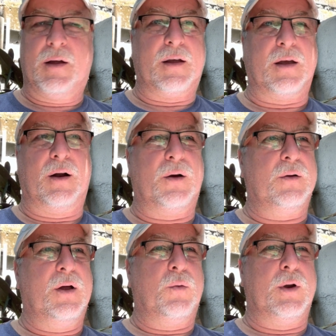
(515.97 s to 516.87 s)

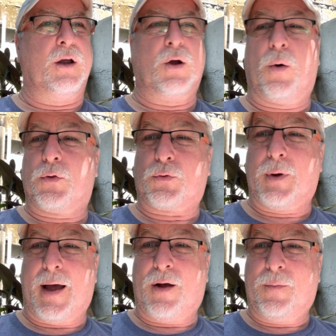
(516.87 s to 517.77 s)
When you're going through
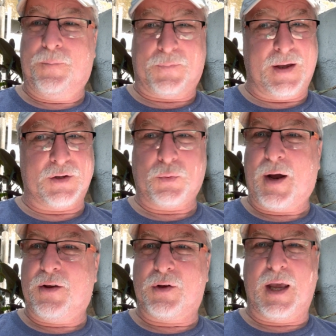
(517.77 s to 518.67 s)
hell, guess
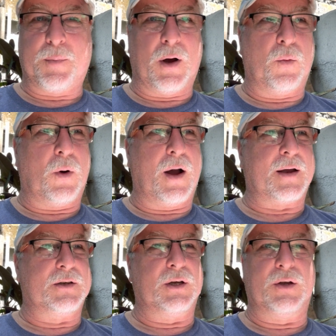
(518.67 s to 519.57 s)
what? You keep on walking
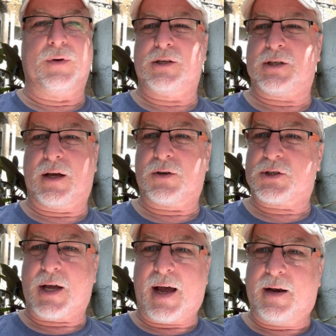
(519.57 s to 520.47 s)
until you reach the other
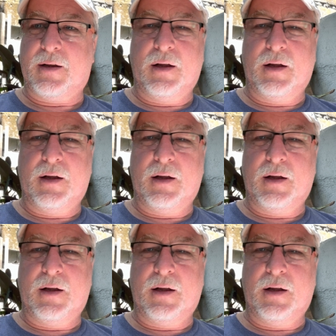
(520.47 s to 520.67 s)
side.